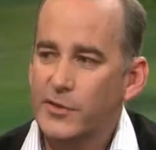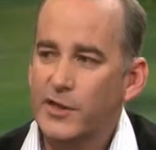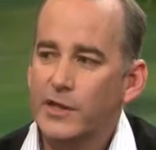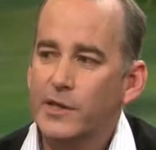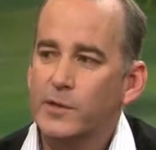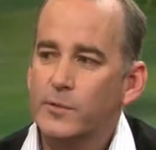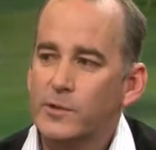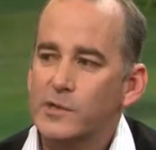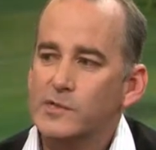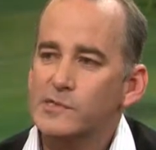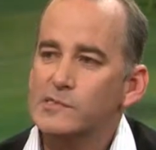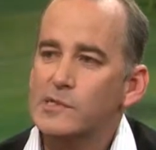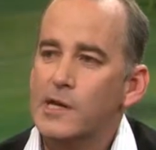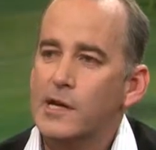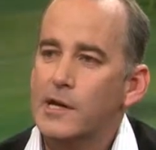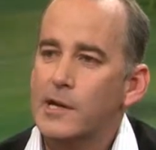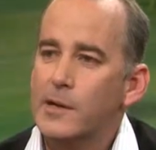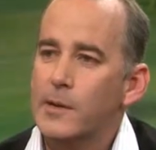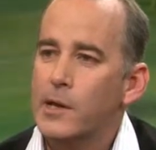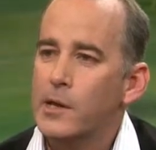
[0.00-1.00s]
think there is.
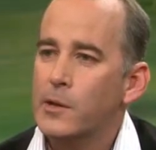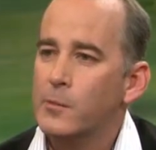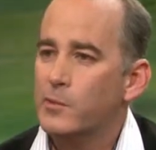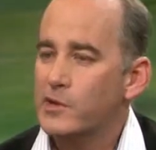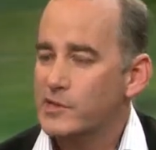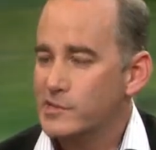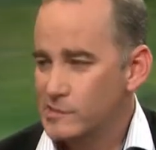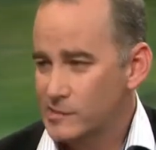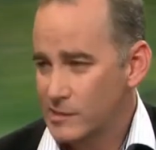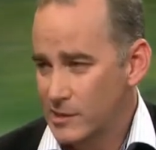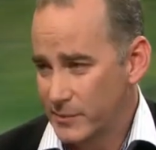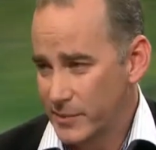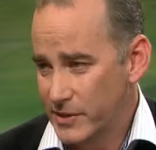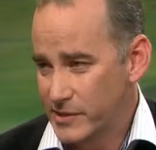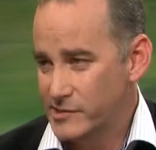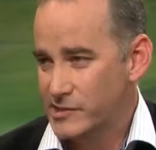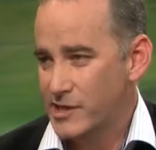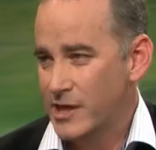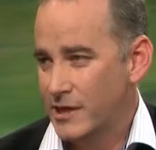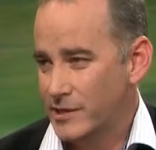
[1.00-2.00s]
We just need a bit
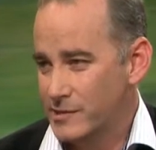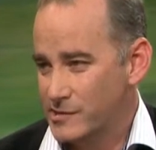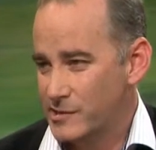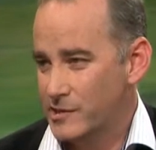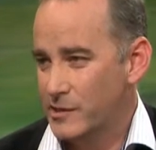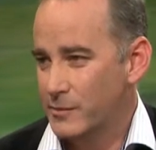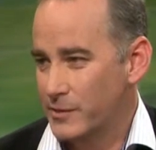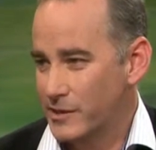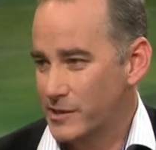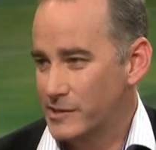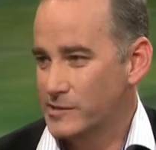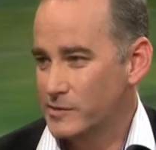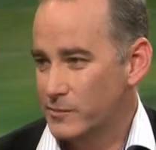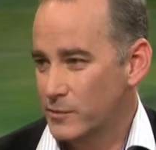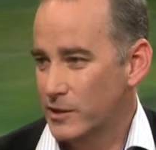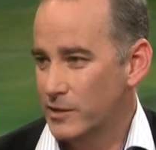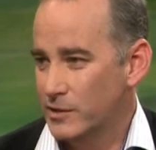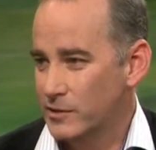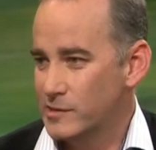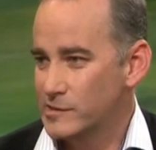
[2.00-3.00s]
of change. You know, we need to
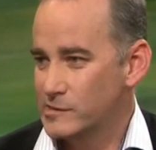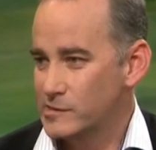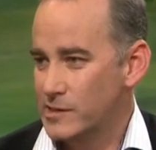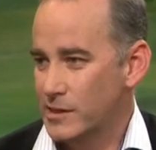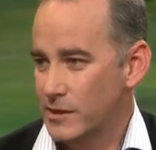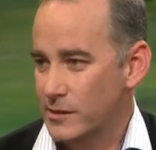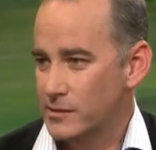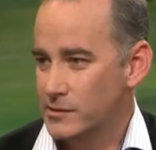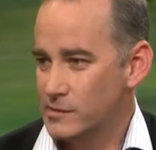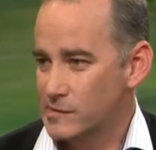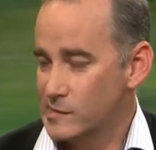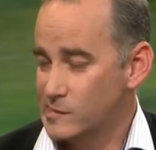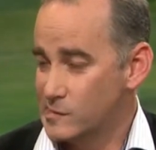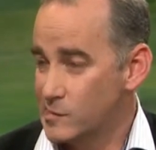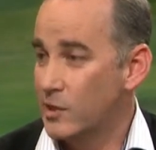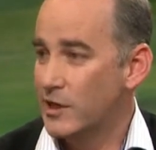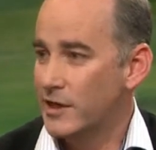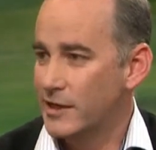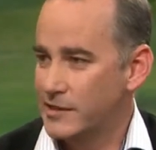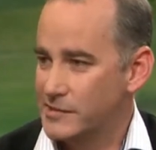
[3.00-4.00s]
realise that
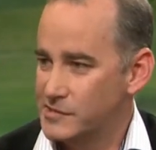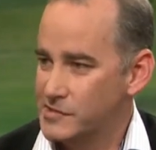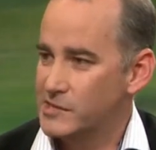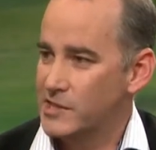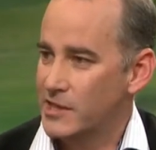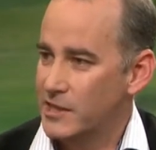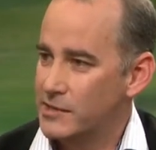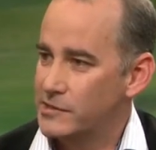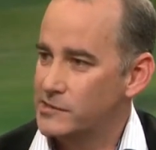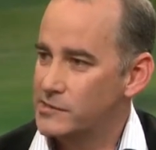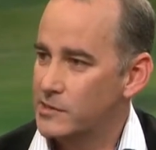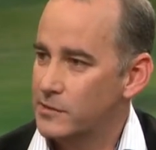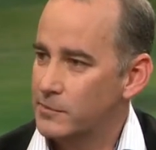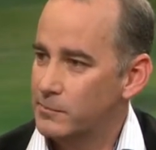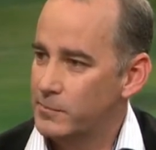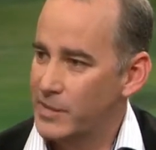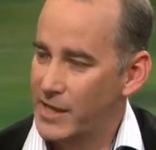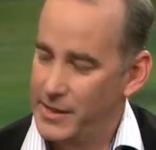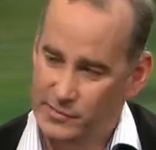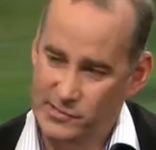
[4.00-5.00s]
society has changed,
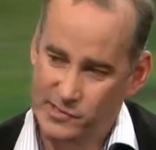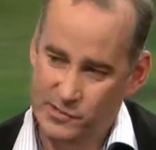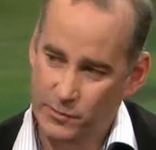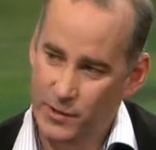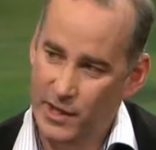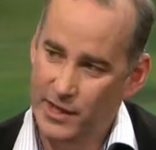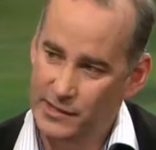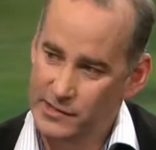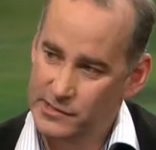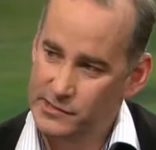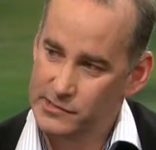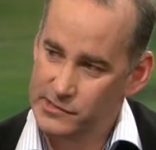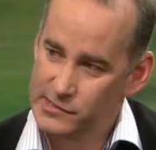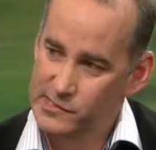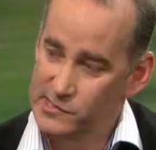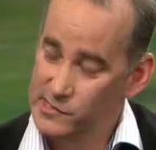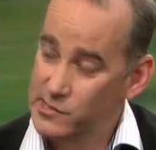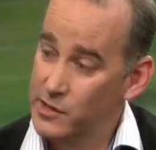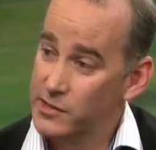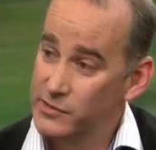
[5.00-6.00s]
and perhaps the rate of
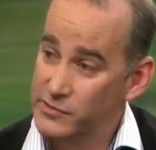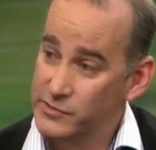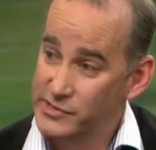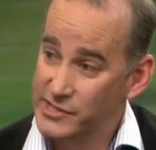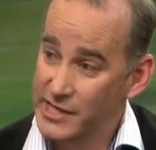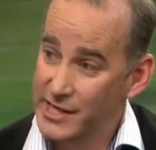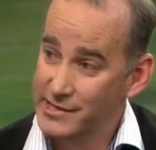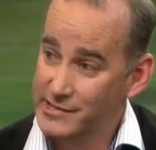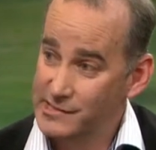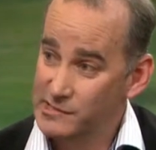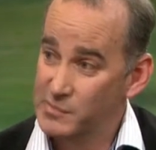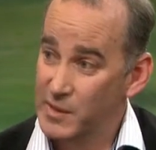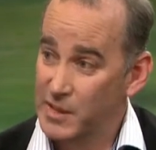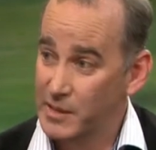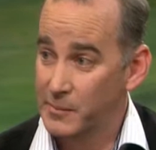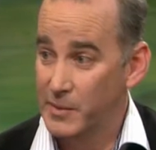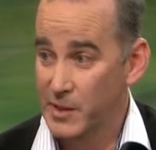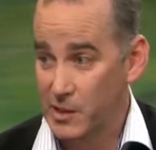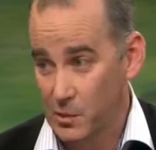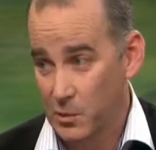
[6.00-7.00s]
societal change has been
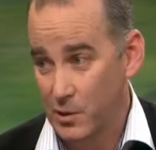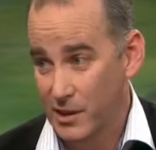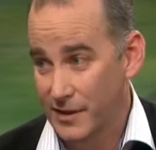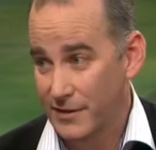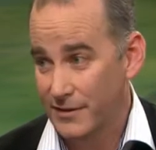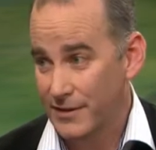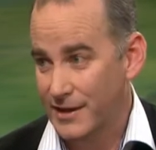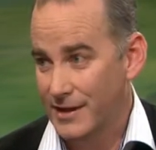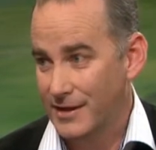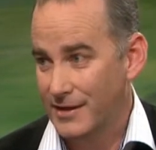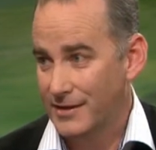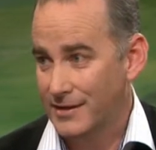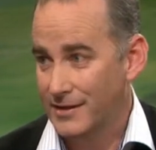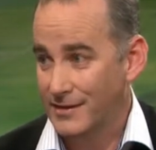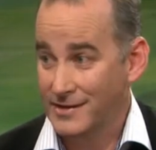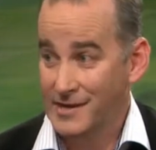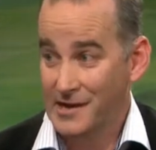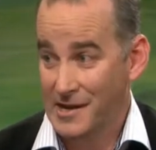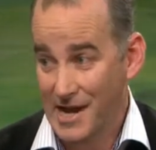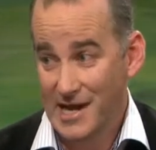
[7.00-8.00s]
a bit quicker than
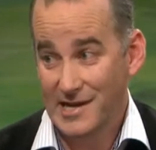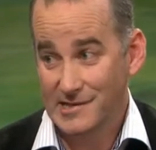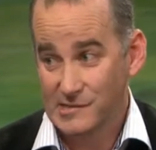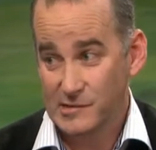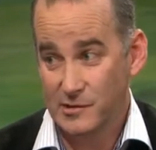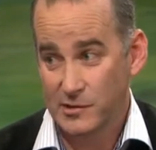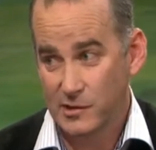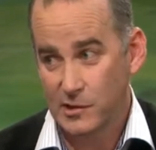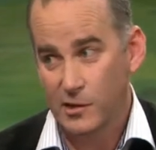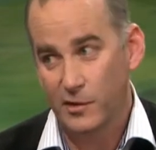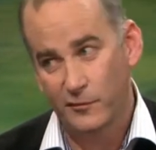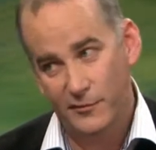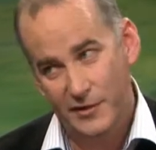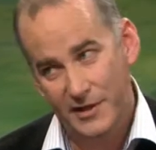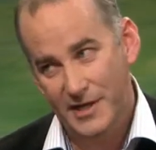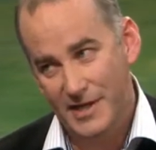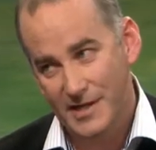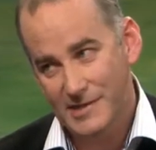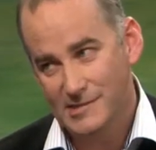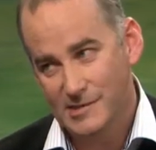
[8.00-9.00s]
you know, outside of golf than
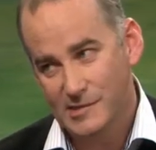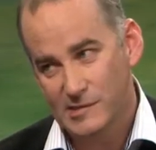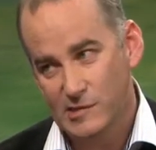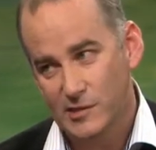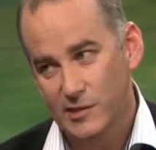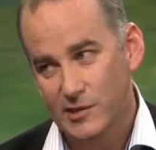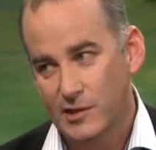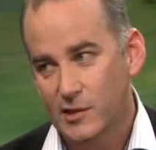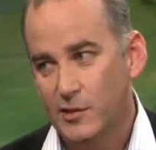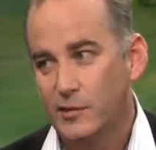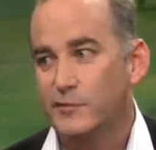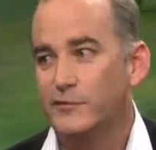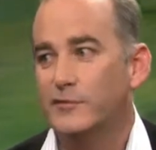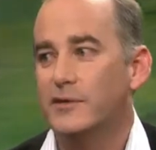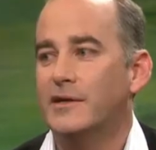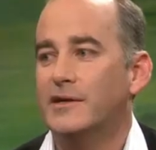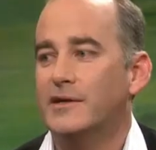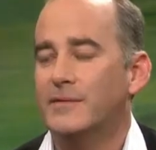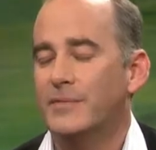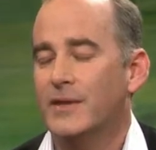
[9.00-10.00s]
it has inside of golf.
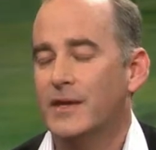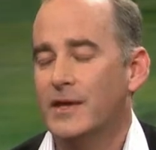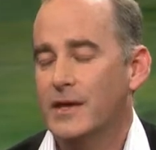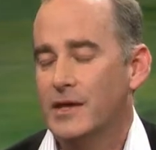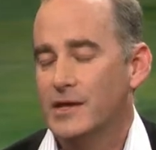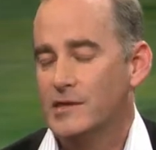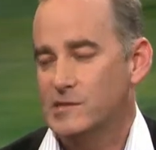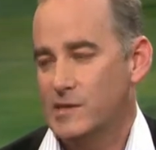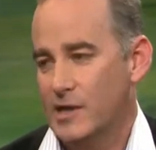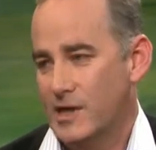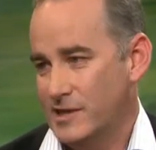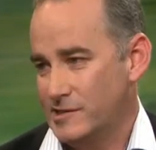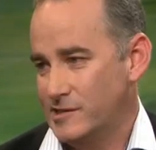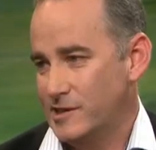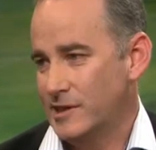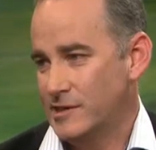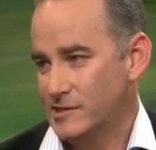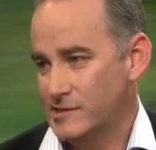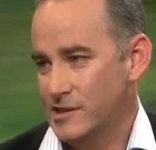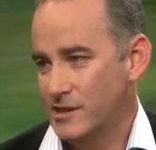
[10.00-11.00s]
So our
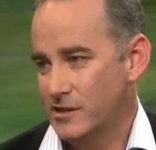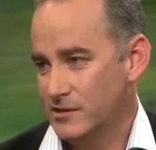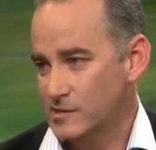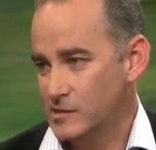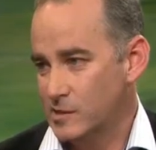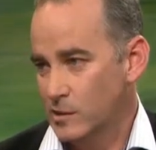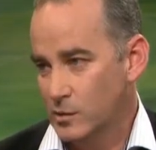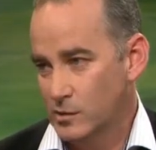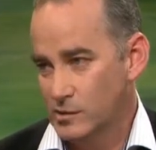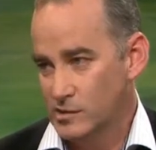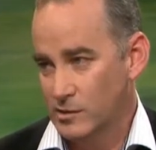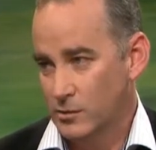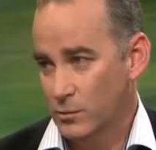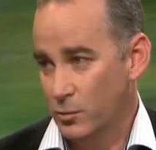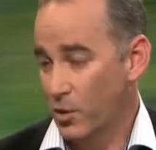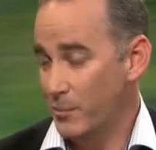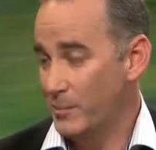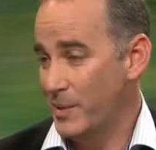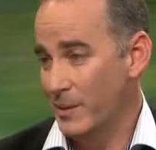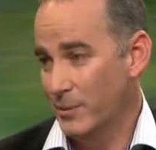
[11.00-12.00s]
challenge now is to look to
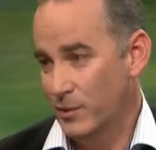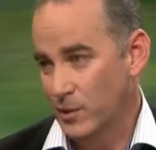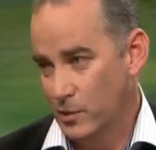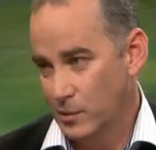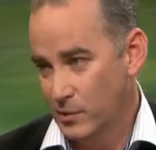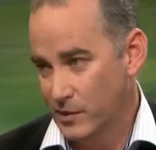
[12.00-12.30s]
what people are